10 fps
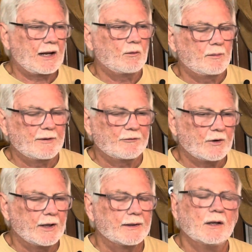I will be
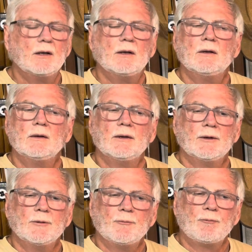fine.
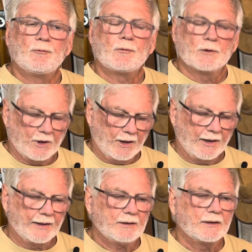All
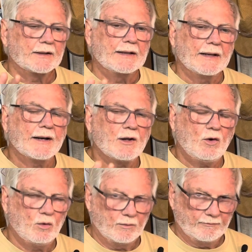right, get it
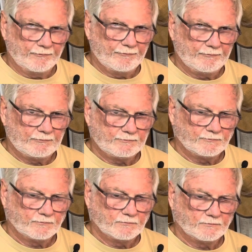home
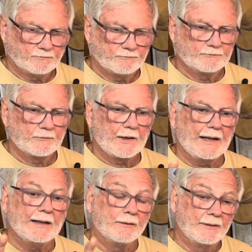
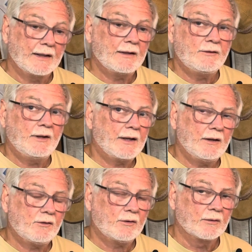and then dig
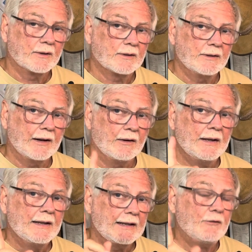into it. Now,
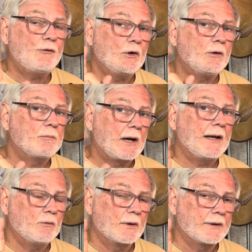if you're
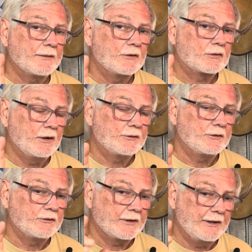buying one of these
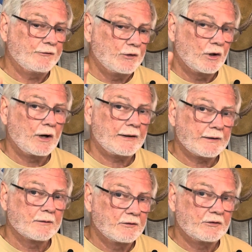coaches and if you're
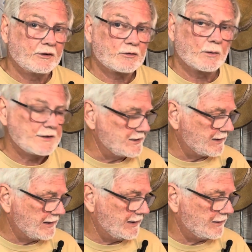at a situation
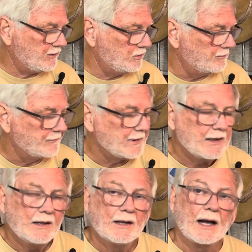to get it home,
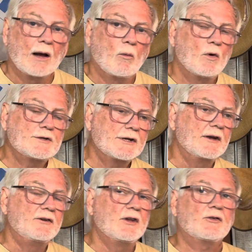I want you
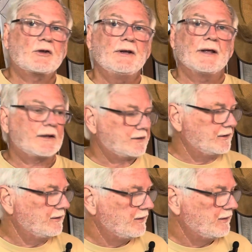to disconnect